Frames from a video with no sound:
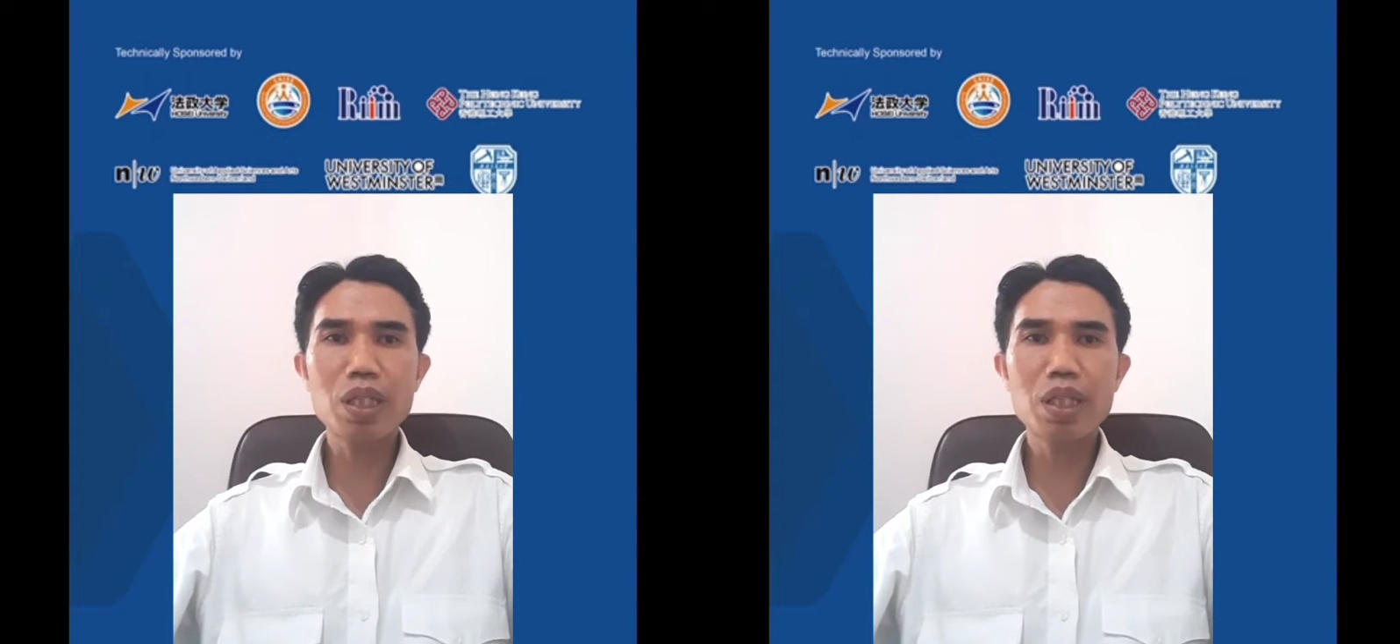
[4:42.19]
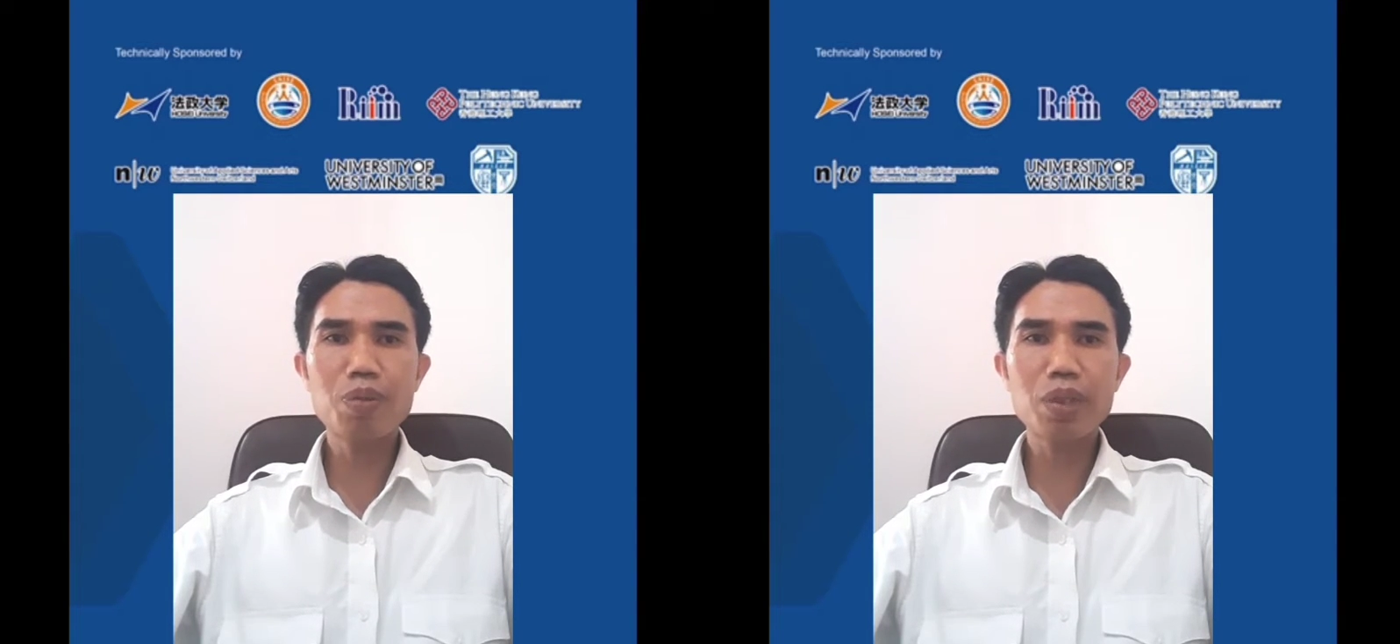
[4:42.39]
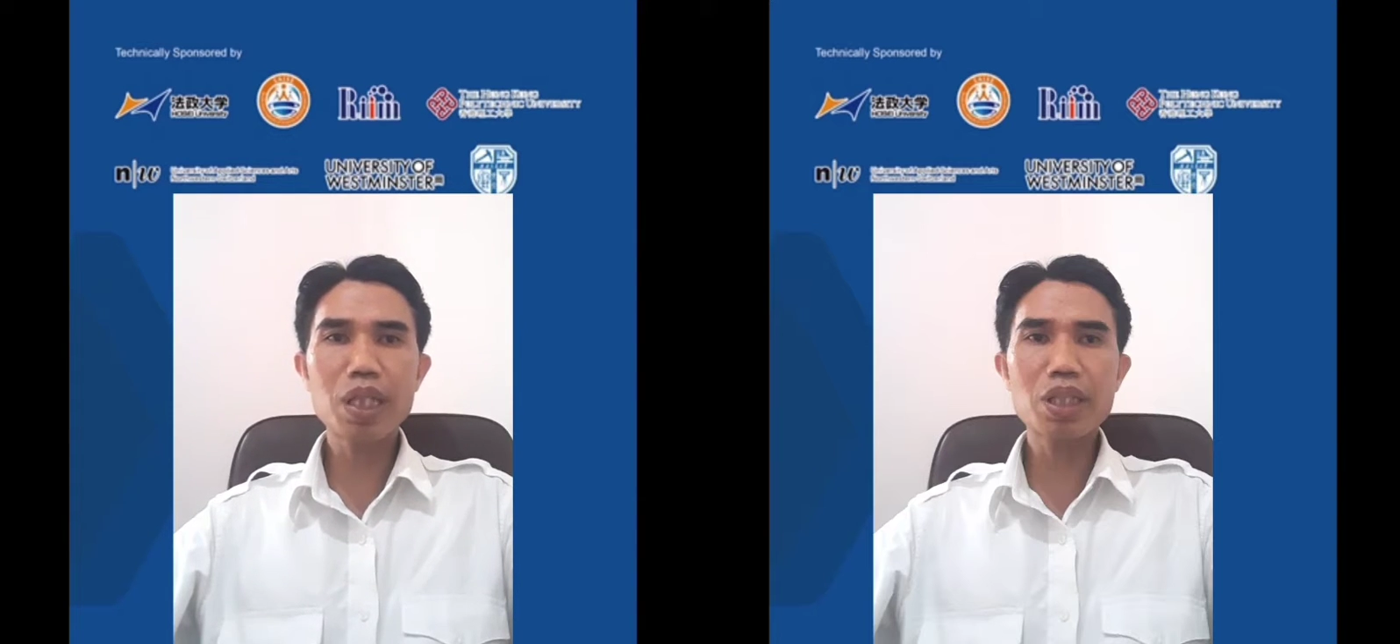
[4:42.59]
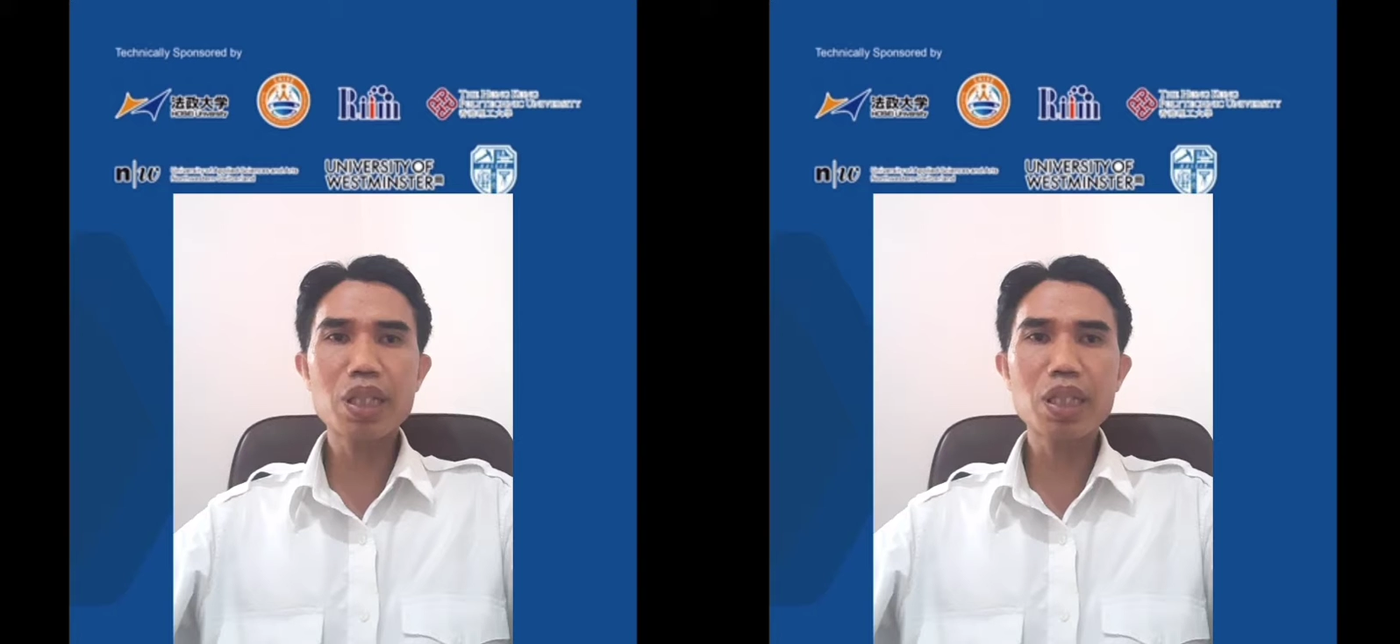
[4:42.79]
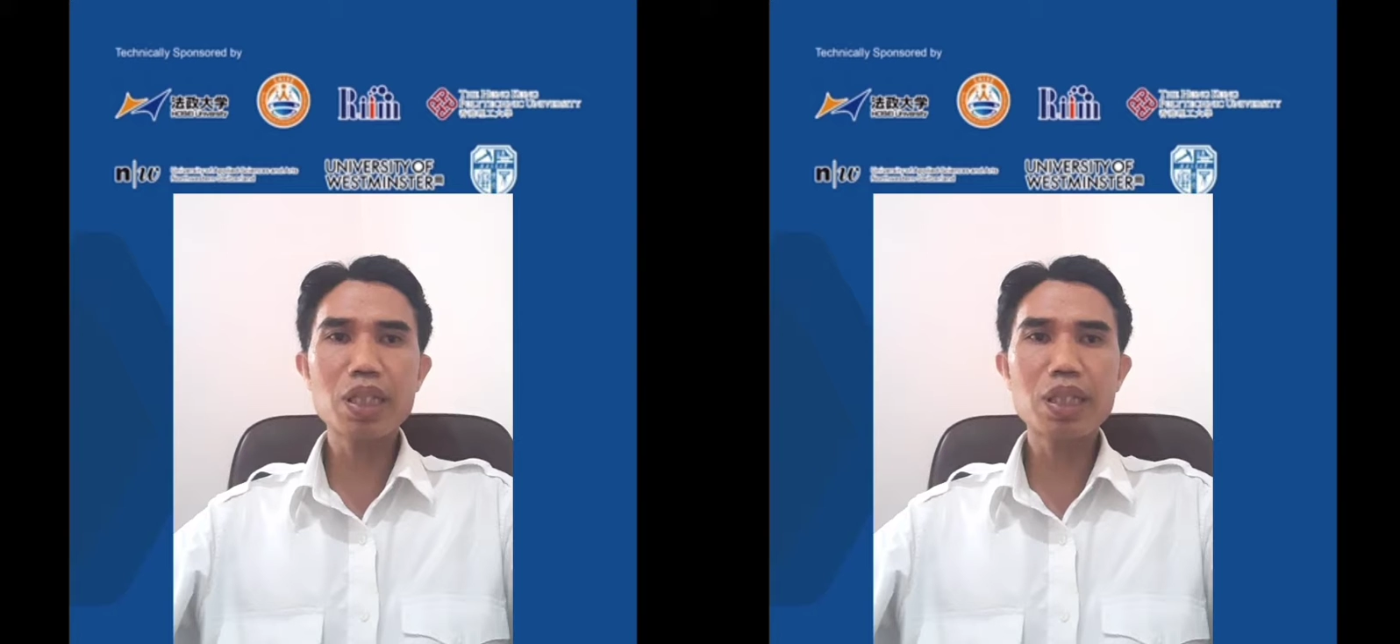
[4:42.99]

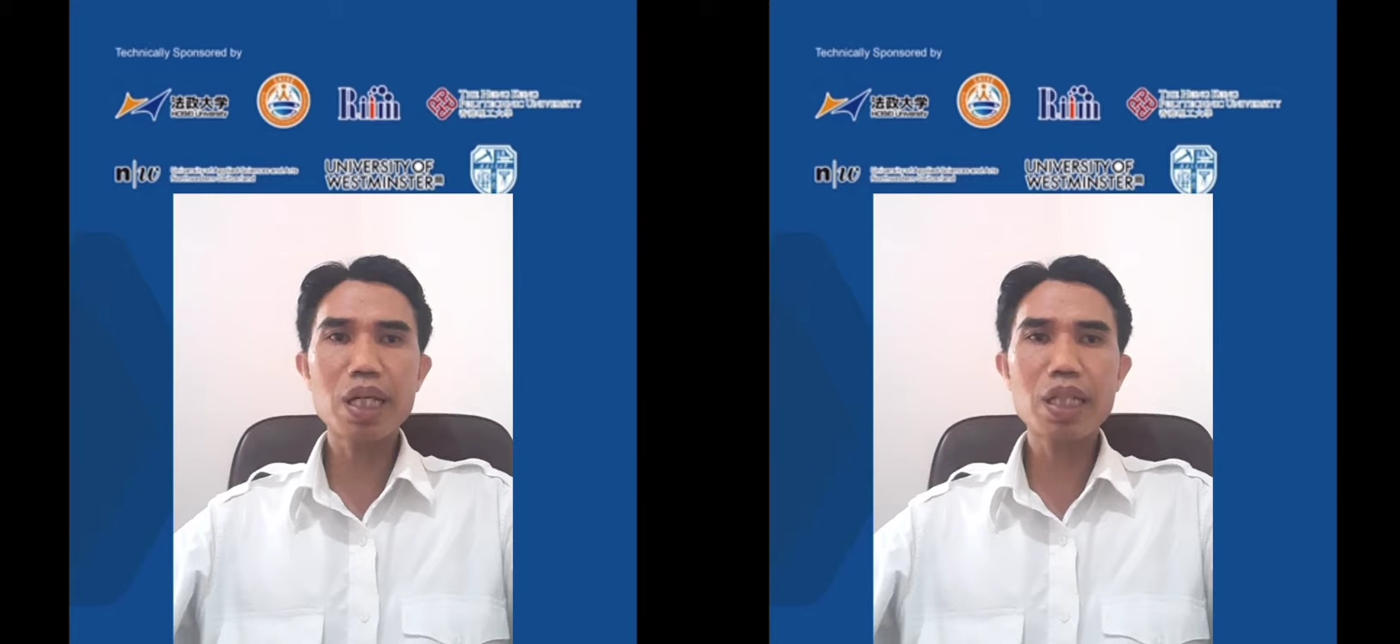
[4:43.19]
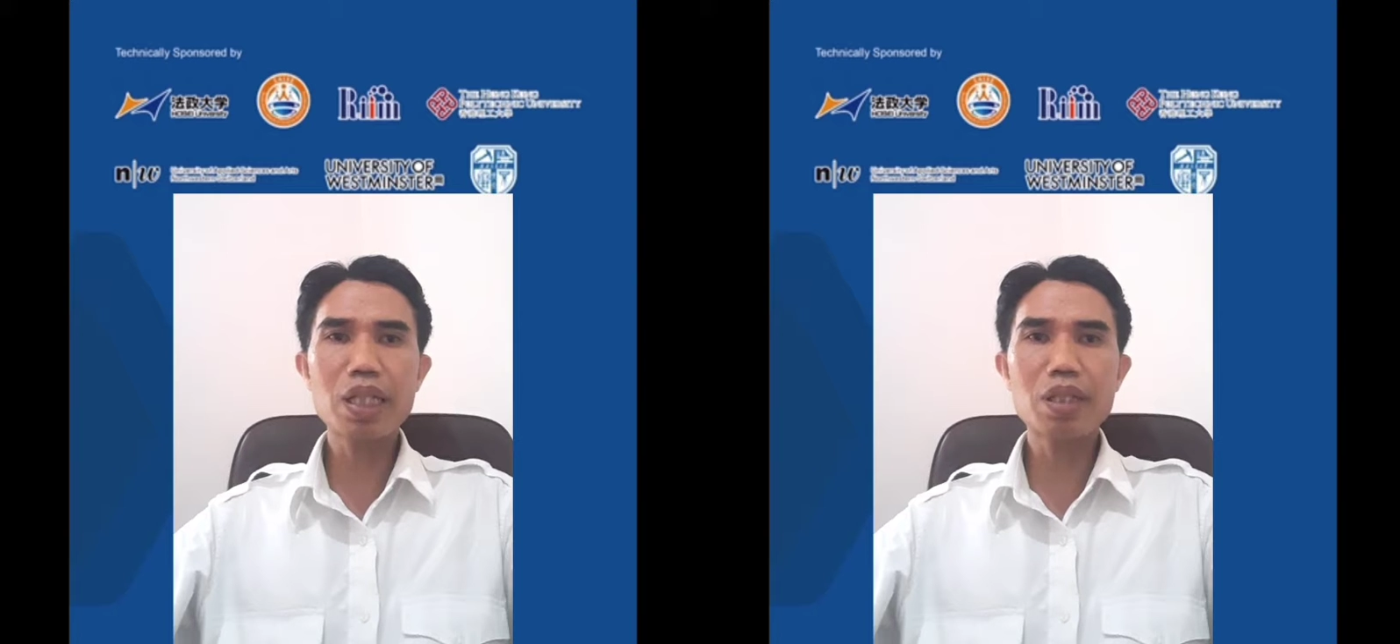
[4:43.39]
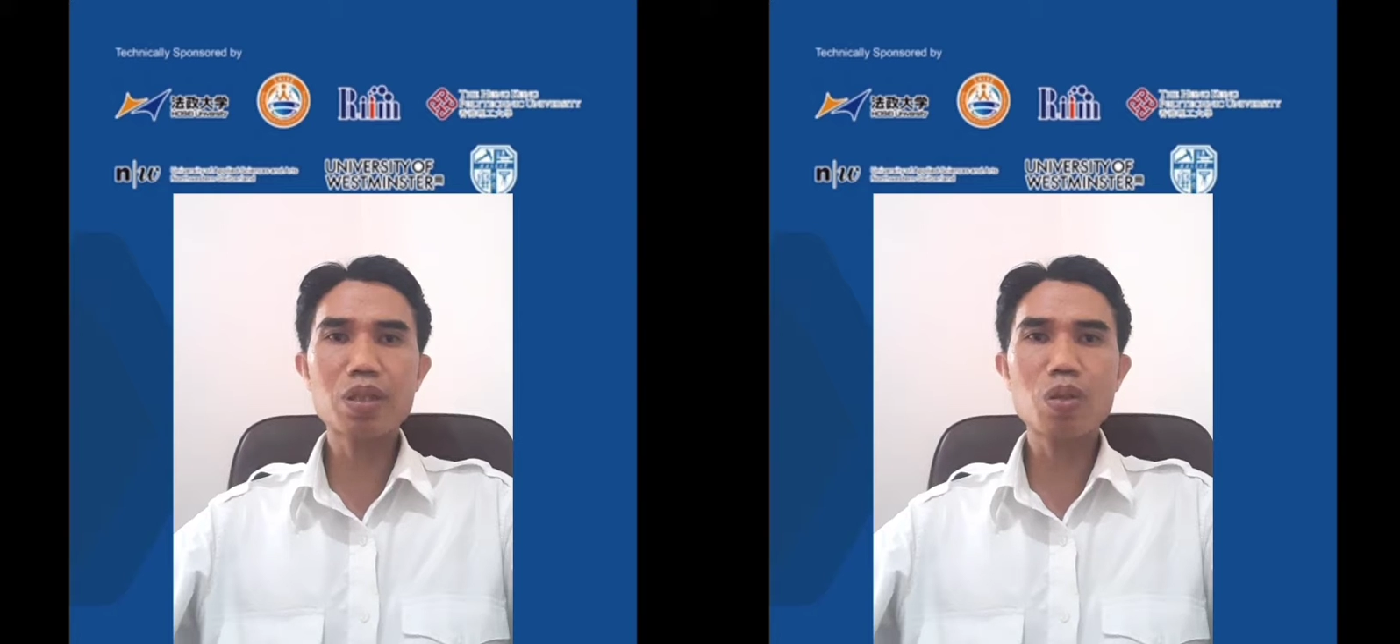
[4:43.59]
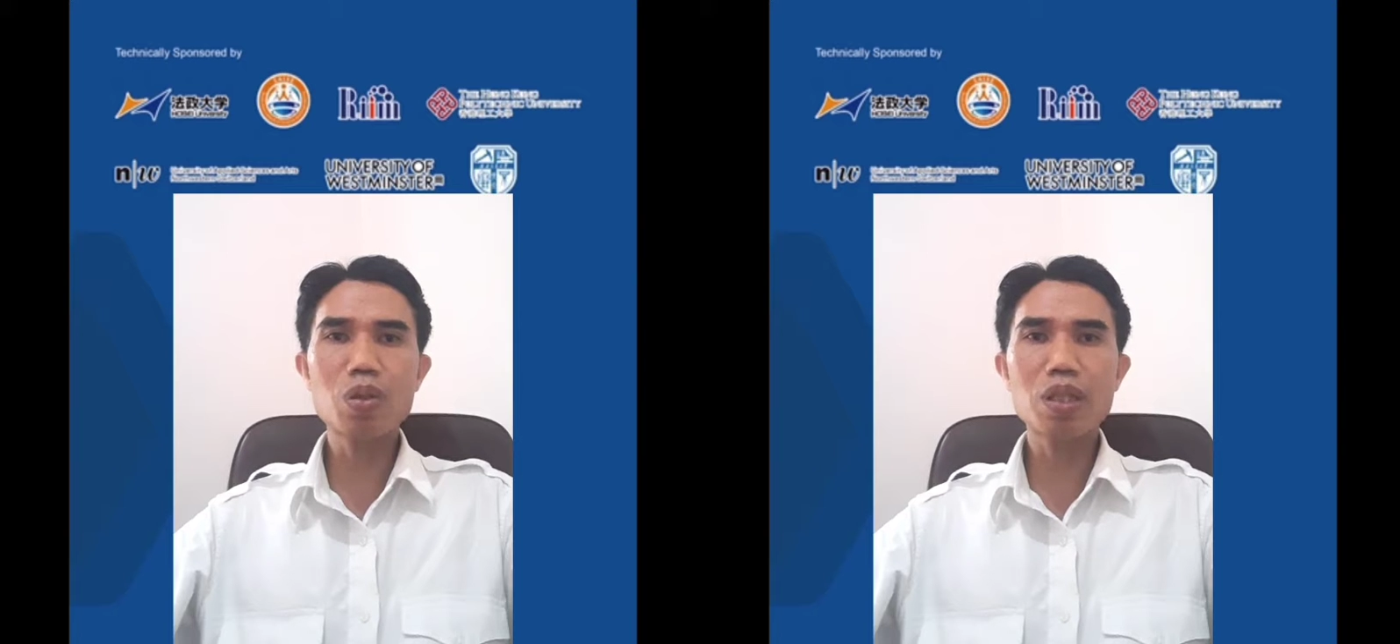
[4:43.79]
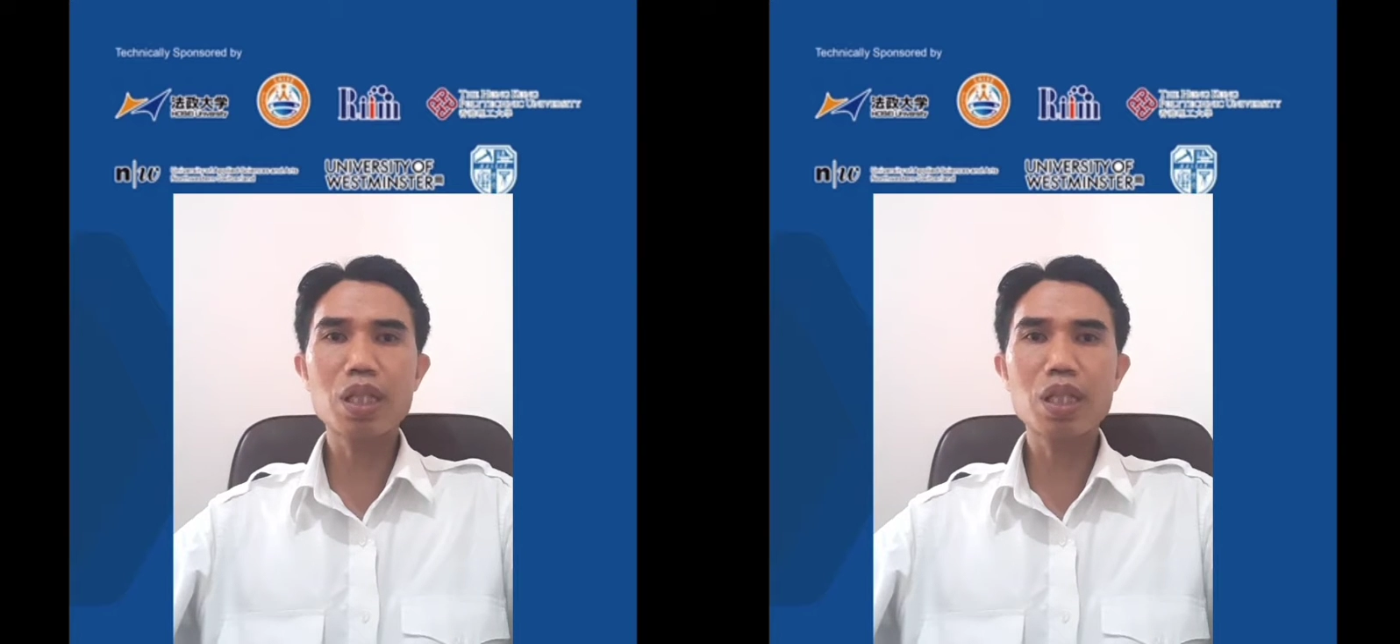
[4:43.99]
identification is handled through